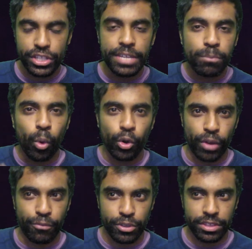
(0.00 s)
we should see
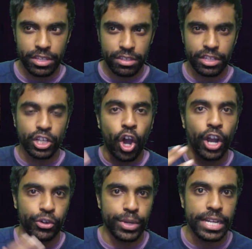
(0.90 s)
more references to
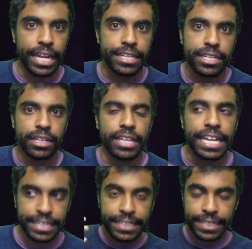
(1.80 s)
concrete
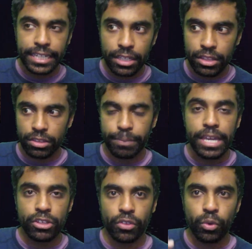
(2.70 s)

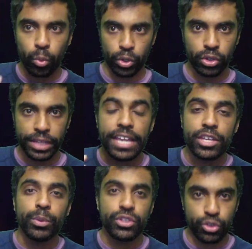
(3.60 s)
ideas based on the world
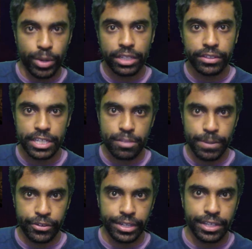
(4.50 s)
as it was directly
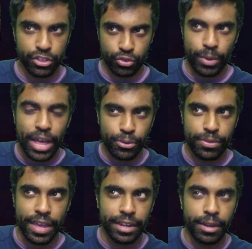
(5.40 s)
experienced
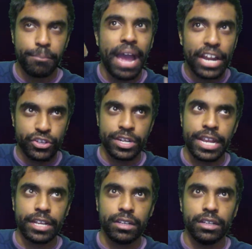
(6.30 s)
rather than
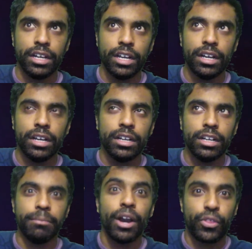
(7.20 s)
imagining
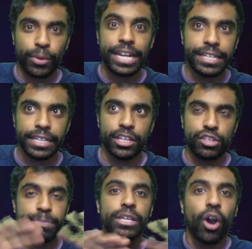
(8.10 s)
other
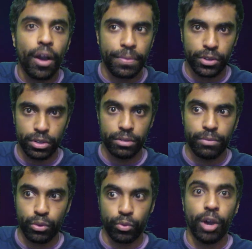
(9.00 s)
ideas beyond
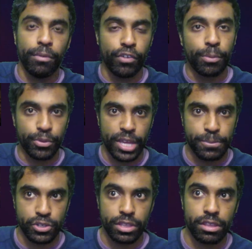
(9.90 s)
the realm of our
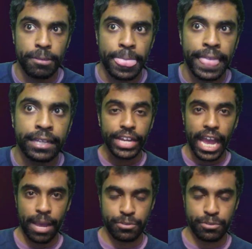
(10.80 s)
perceptions. Very